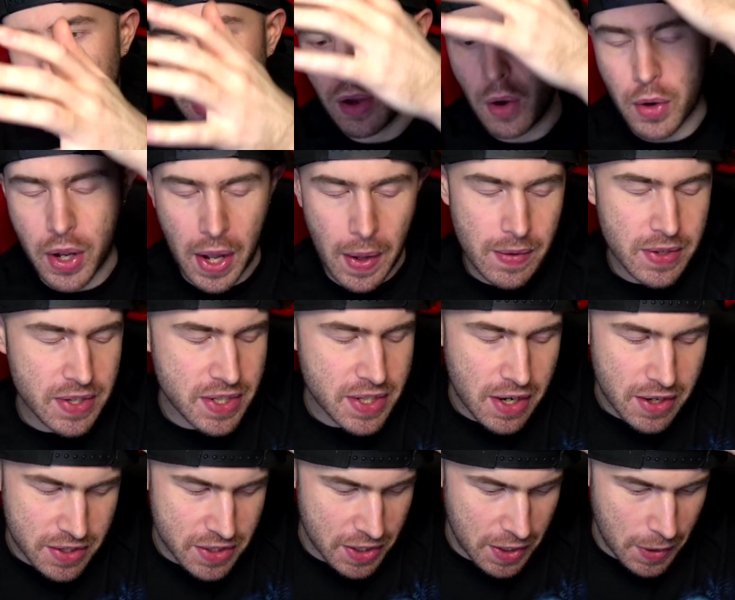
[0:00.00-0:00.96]
Okay,
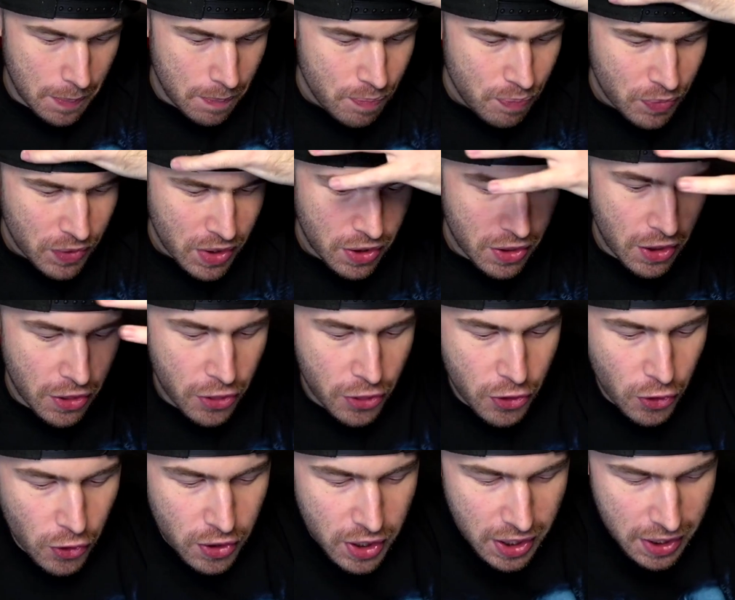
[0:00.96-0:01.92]
seriously. The
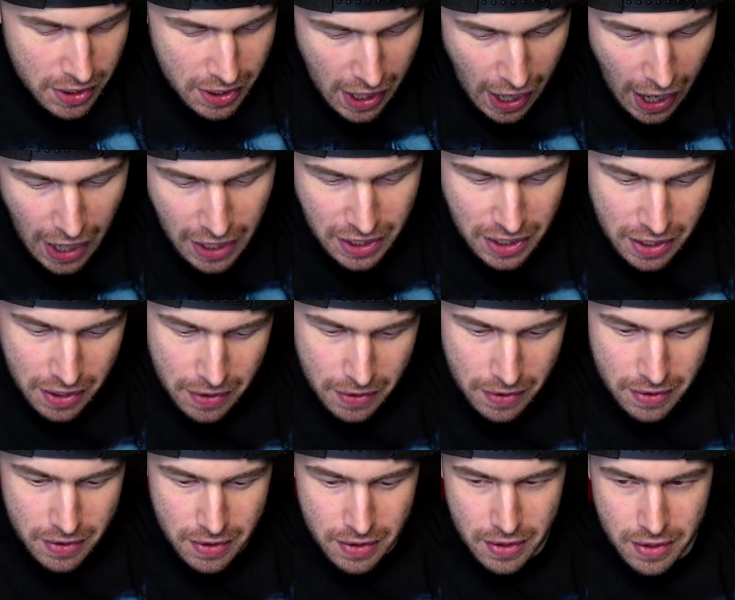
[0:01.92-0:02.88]
3090
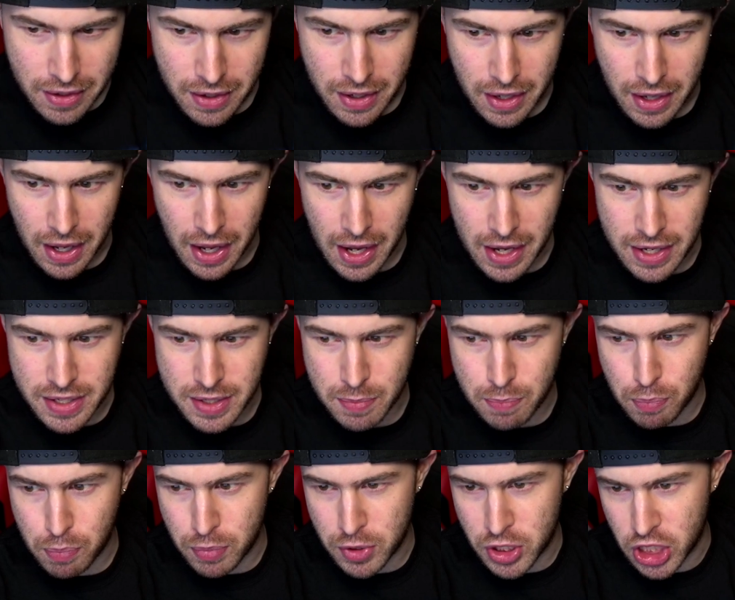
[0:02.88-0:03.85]
is
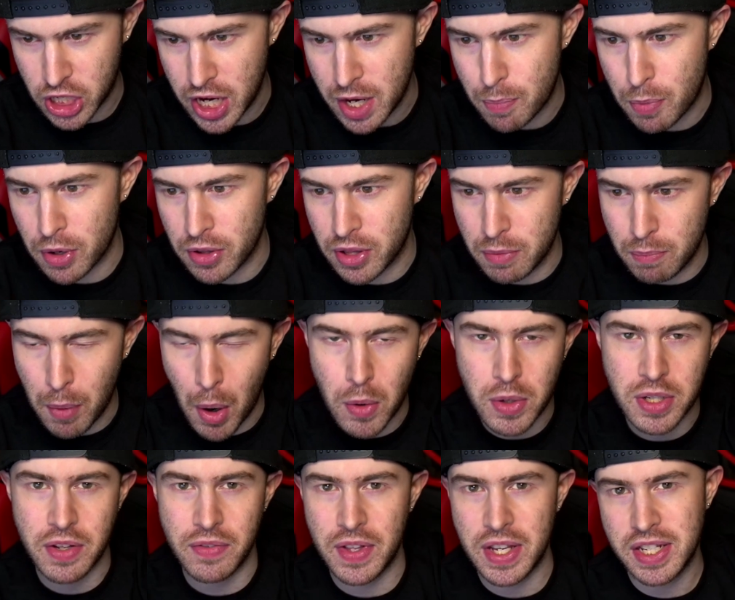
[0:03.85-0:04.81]
cheaper than
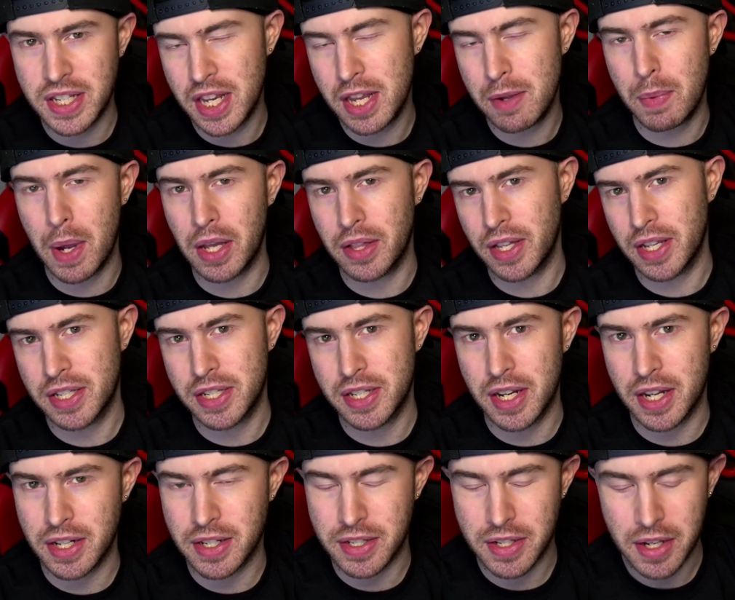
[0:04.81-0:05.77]
most of these eBay
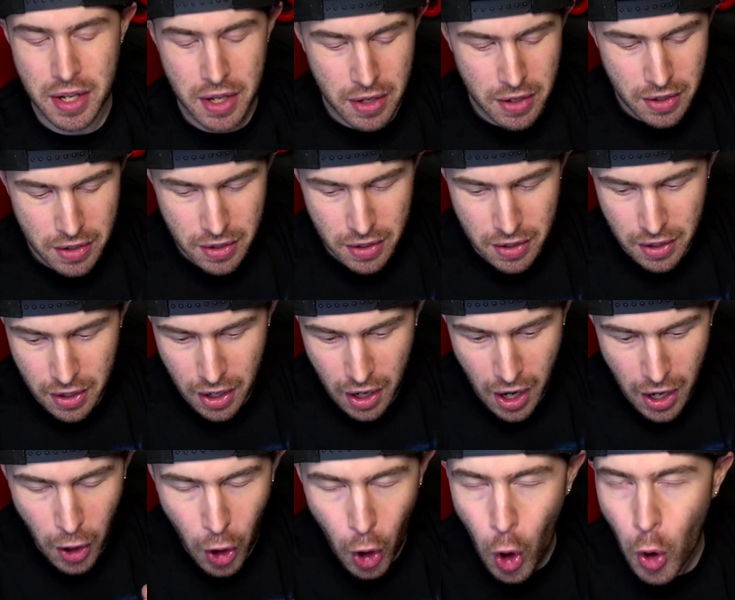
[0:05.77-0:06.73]
listings.
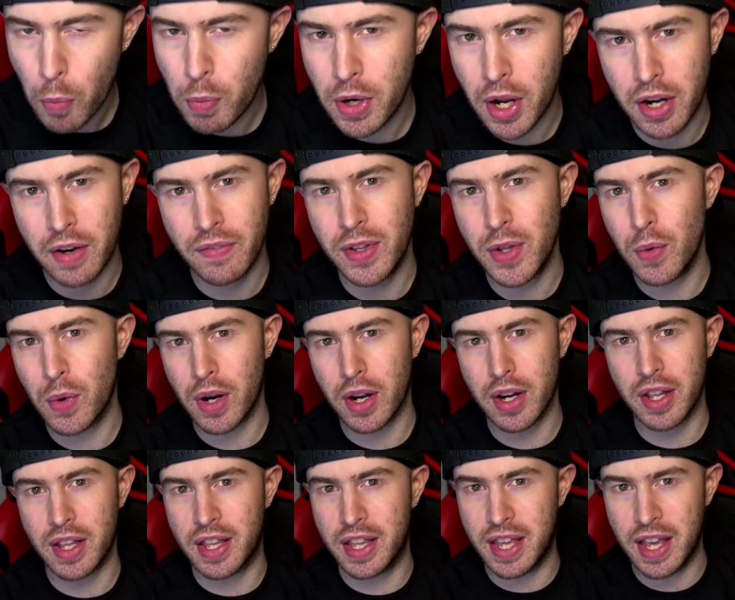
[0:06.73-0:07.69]
I hope none of you are
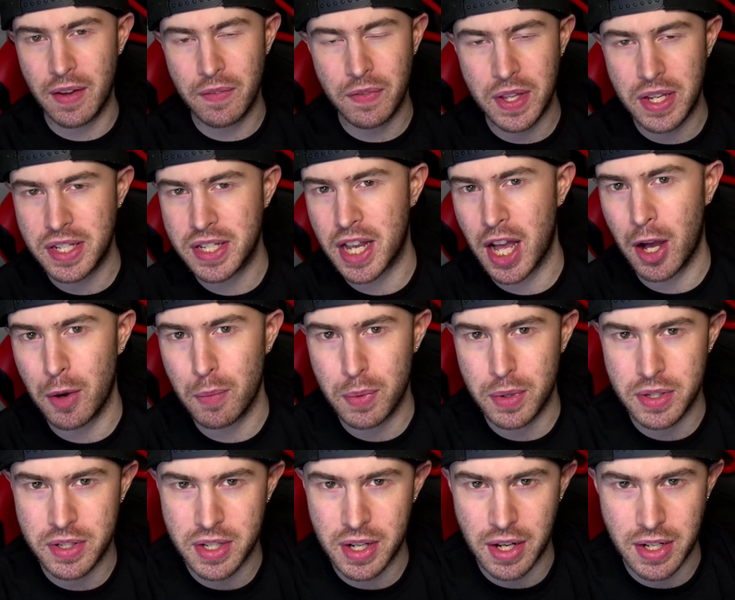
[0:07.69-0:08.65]
going to give these
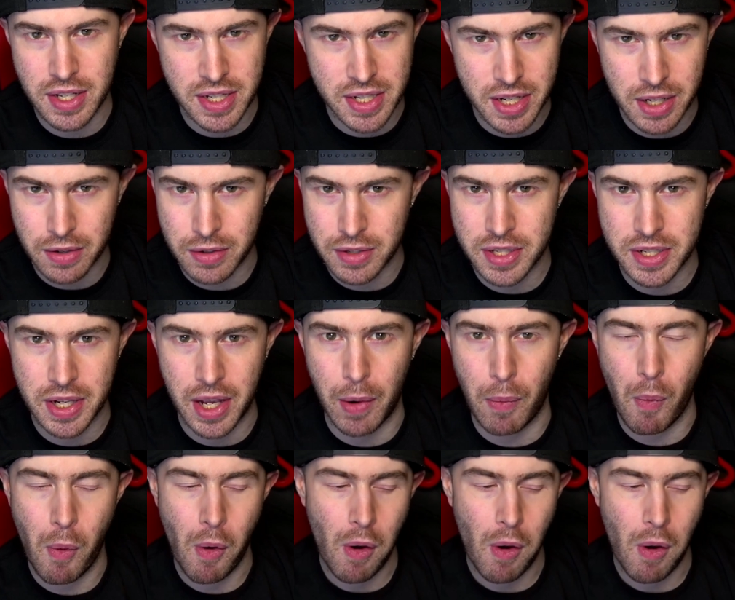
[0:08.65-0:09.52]
scalpers a single cent.